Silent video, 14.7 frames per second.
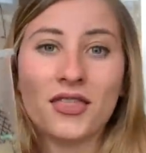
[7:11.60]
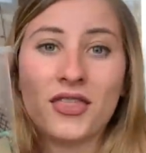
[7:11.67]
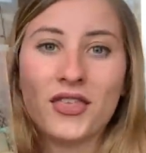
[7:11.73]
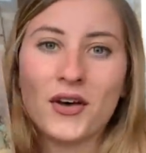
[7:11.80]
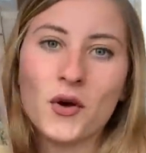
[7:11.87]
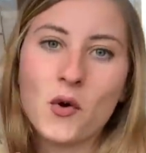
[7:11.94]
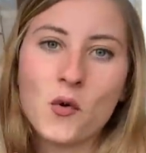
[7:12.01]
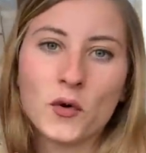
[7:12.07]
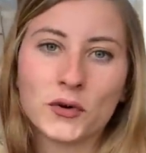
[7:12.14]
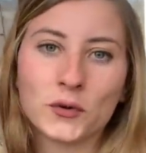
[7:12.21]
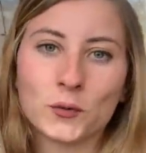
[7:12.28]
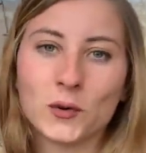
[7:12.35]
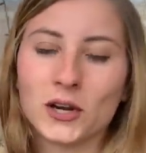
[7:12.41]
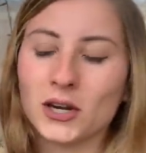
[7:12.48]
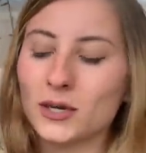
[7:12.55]
the
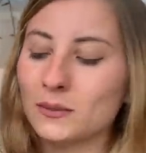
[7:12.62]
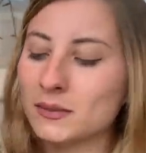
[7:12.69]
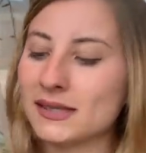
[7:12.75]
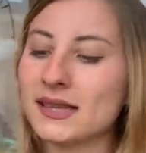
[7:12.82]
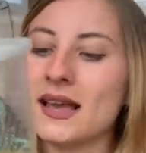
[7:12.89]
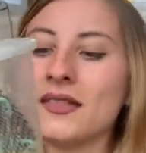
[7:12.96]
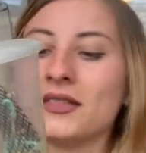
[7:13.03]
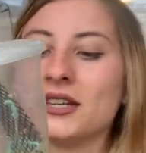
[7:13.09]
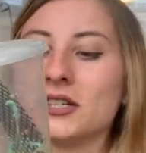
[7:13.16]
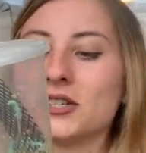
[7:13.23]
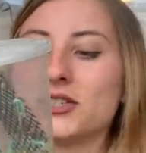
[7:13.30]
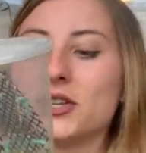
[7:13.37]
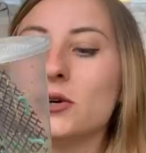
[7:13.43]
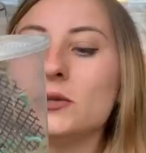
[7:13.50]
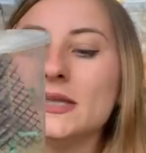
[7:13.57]
hornworms. They're
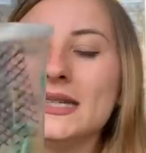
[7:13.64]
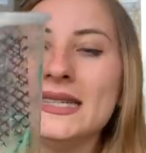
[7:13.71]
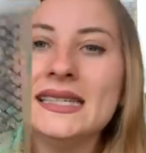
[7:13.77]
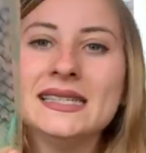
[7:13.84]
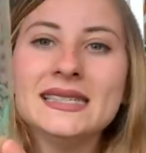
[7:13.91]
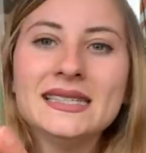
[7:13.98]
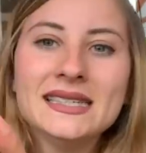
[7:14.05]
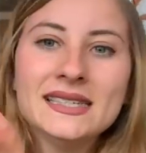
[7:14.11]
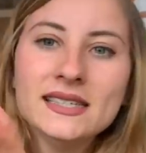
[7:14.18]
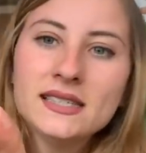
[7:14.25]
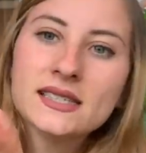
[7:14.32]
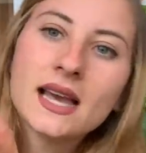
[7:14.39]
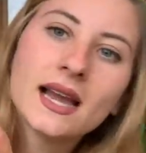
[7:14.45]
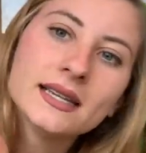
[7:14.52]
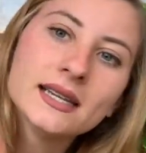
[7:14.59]
so teeny, teeny,
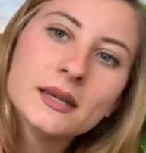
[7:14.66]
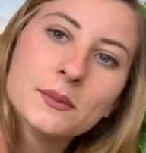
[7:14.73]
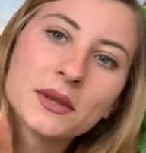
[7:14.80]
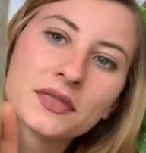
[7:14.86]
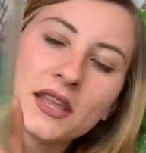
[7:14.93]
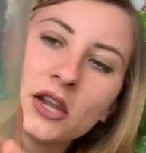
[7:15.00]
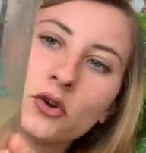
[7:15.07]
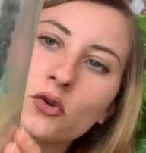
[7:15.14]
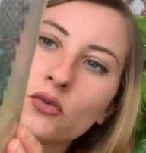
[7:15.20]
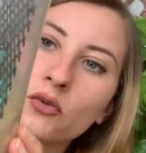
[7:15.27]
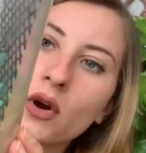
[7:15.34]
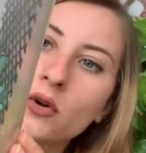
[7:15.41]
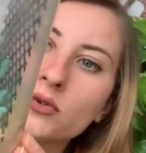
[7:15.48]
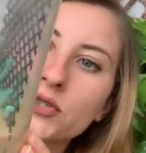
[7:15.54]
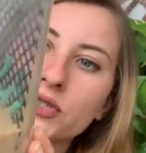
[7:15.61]
tiny, but they
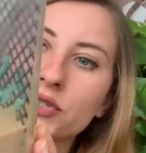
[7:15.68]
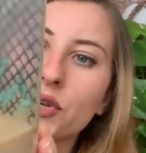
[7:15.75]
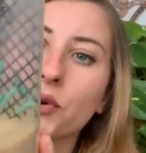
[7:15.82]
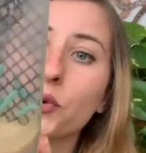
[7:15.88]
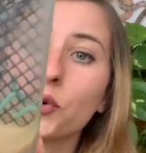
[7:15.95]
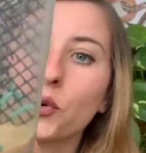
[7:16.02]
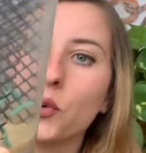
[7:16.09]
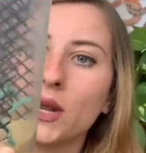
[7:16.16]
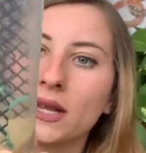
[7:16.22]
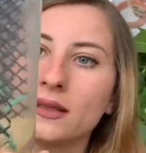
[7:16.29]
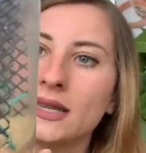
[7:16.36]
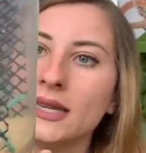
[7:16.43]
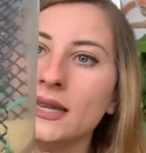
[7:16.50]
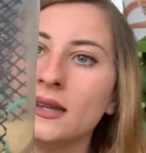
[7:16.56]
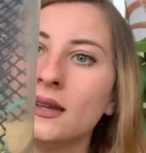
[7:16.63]
grow so
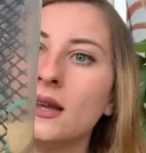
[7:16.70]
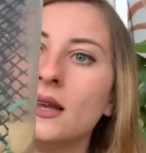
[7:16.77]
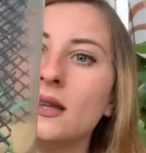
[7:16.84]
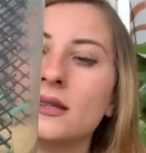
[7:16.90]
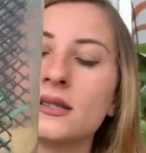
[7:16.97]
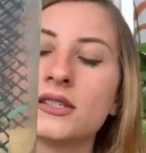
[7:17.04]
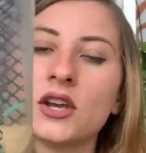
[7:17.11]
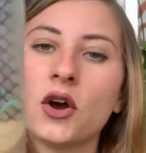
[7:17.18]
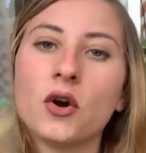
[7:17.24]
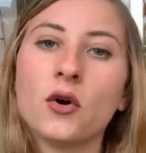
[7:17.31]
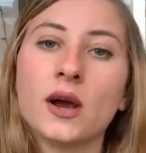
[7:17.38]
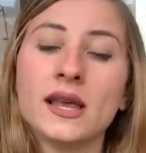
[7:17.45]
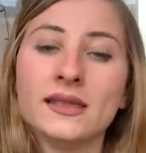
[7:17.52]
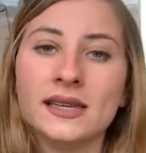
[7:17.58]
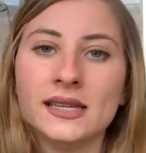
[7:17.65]
quickly. So,
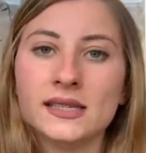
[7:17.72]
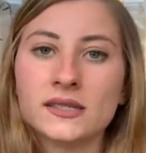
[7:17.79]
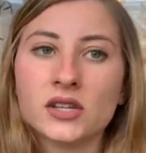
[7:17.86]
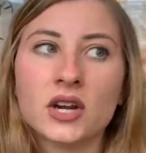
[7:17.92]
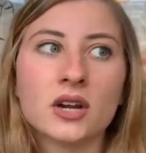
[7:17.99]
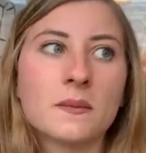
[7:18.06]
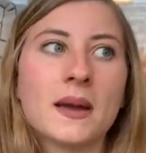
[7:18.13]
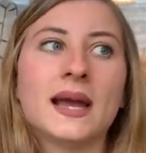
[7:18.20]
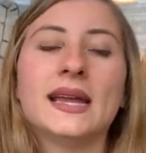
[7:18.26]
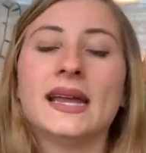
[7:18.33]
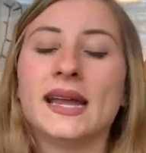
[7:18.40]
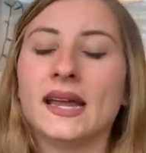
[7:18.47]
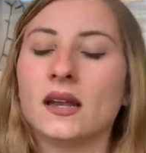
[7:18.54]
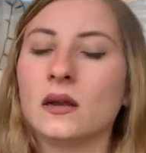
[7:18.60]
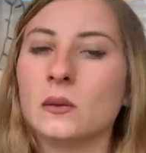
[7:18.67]
and these are my
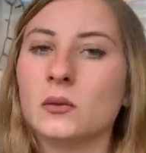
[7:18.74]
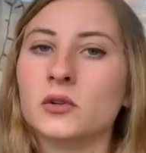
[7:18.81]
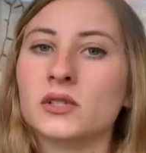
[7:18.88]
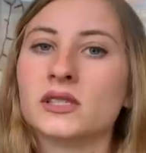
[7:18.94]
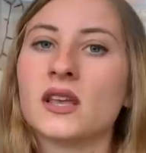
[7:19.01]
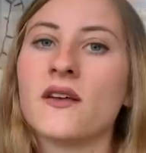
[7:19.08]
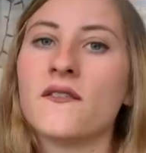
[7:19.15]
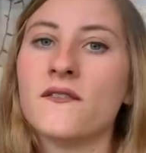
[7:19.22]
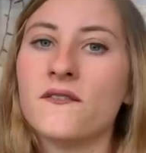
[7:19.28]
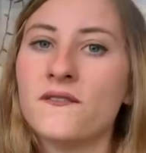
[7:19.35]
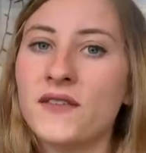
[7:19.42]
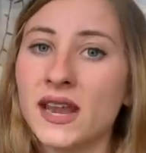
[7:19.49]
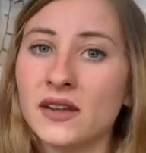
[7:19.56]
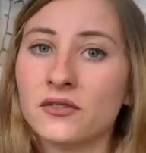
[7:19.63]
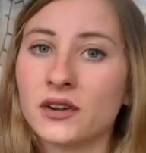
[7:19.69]
animals'
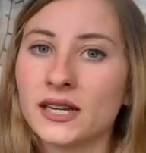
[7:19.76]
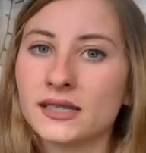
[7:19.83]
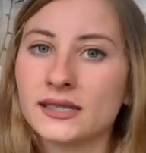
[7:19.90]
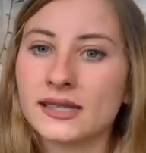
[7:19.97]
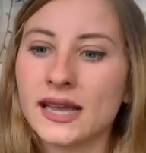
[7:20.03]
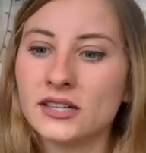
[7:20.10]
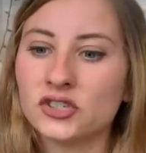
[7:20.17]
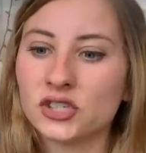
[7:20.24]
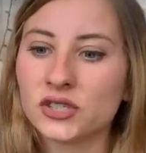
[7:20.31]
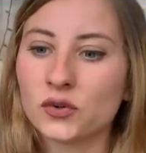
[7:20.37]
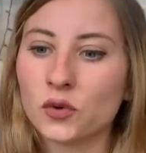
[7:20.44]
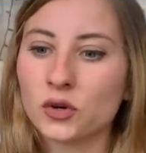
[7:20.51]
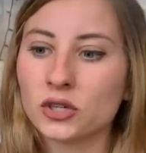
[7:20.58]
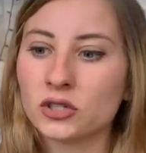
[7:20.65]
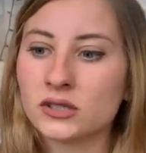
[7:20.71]
favorites. I just
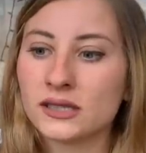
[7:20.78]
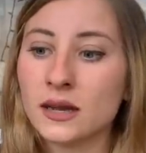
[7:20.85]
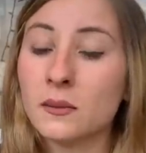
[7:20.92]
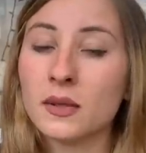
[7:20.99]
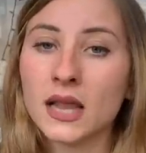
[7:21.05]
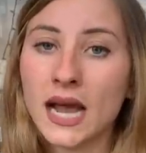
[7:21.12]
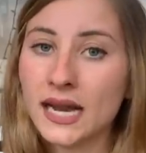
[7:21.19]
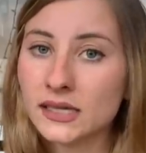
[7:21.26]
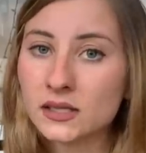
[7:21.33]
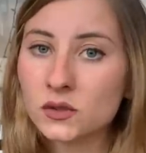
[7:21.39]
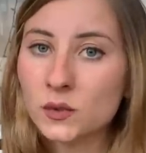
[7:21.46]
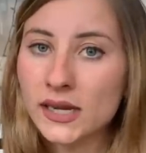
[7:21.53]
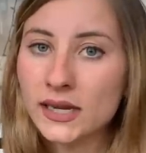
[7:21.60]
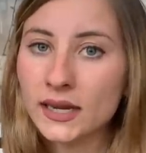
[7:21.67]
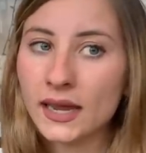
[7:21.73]
ordered some last
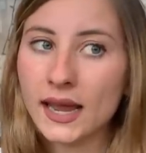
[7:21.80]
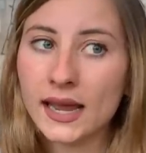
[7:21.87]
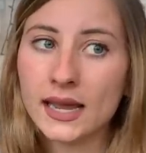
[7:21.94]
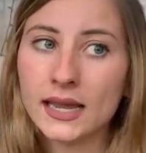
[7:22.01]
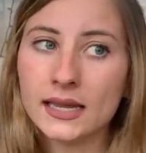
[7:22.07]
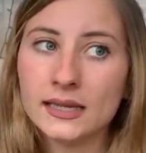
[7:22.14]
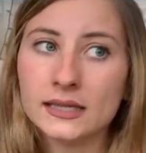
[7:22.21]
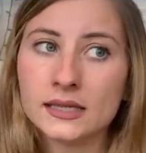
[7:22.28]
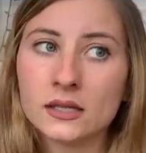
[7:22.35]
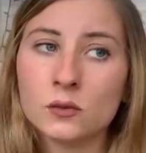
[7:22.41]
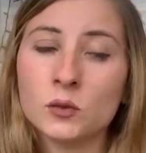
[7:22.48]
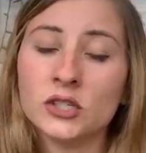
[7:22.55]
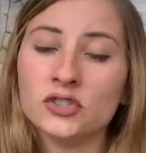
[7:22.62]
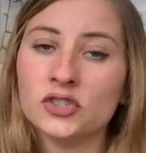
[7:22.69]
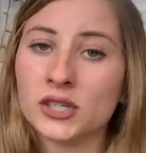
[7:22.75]
week and
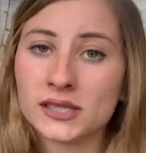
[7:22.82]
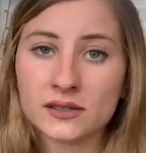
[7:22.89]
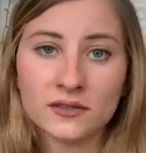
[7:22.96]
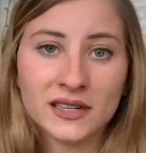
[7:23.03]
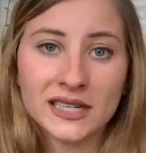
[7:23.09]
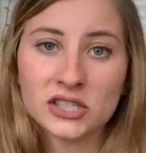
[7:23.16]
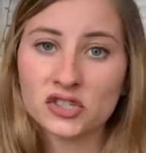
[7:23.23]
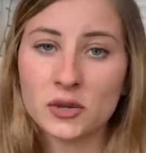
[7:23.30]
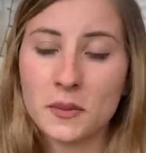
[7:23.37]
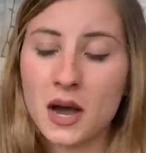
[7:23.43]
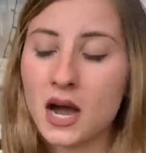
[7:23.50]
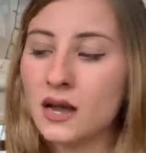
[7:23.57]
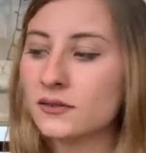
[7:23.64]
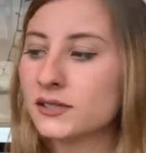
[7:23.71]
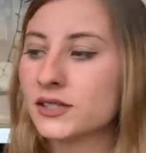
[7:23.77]
we just finished them
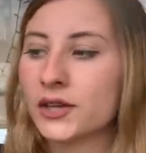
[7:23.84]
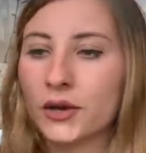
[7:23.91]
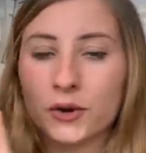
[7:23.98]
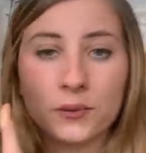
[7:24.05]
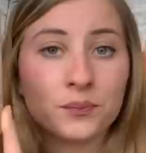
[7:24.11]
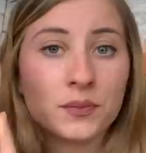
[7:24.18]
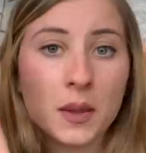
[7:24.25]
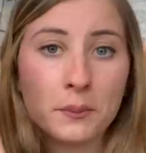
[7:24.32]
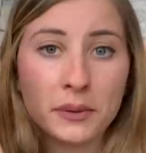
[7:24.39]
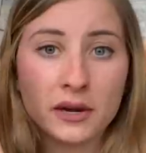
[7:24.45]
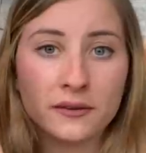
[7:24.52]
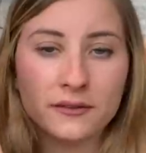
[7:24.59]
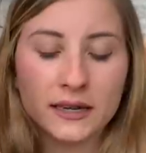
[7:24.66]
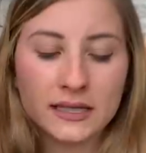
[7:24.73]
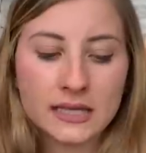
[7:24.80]
off. So
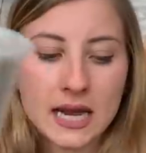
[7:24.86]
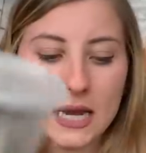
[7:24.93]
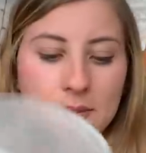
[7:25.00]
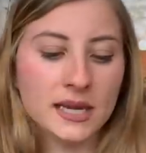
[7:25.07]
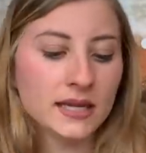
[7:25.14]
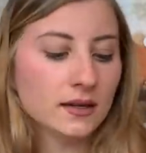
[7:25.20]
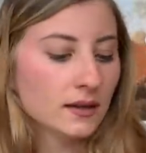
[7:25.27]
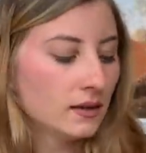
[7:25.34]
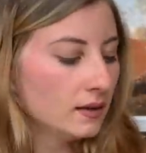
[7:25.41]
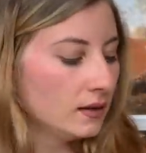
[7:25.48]
perfect timing.